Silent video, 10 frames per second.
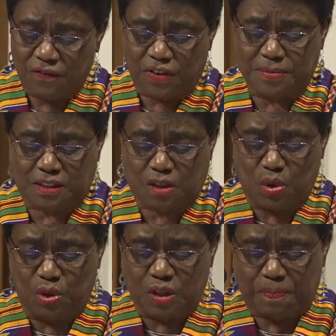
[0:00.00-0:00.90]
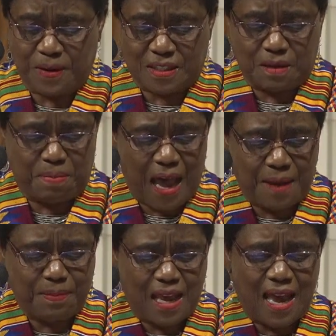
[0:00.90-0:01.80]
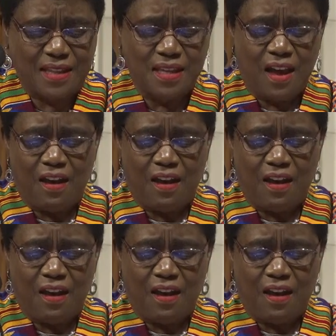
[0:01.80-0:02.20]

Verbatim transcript: from school to prison pipeline,